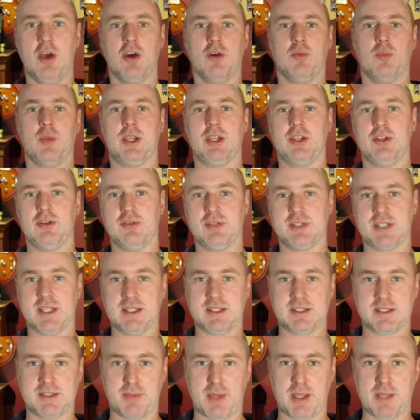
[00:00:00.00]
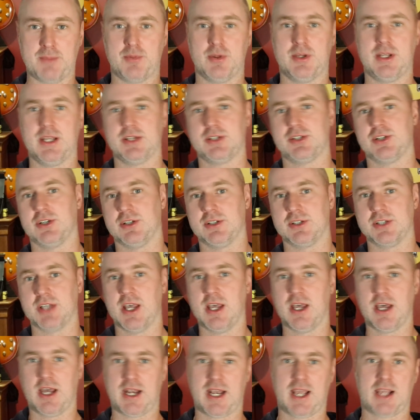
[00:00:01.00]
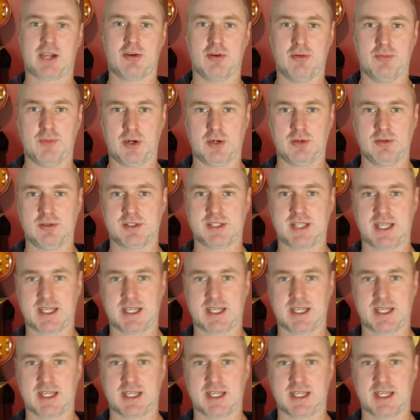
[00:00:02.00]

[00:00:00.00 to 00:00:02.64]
and we can use it to make predictions and accurate models,